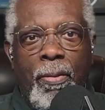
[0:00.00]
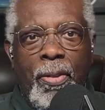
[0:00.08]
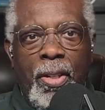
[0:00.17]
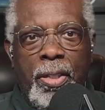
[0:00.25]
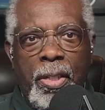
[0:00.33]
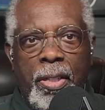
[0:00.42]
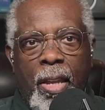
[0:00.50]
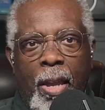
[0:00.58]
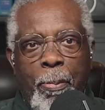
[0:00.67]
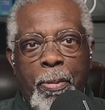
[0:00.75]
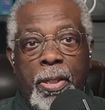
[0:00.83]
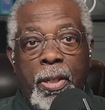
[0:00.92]
This is
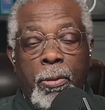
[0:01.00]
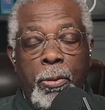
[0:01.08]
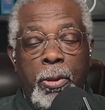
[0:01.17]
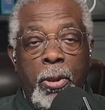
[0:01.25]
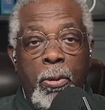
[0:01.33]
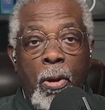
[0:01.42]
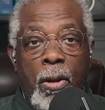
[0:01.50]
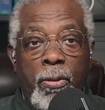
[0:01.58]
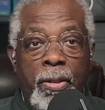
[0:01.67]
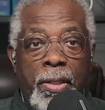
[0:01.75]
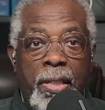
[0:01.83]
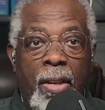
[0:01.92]
episode
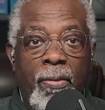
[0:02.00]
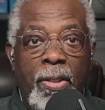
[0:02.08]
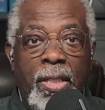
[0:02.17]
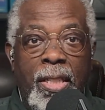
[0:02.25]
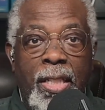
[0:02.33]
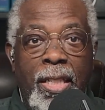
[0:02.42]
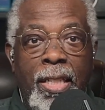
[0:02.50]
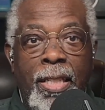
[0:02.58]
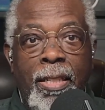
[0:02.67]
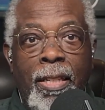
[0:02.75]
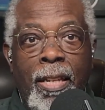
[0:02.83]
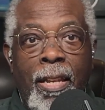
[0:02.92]
217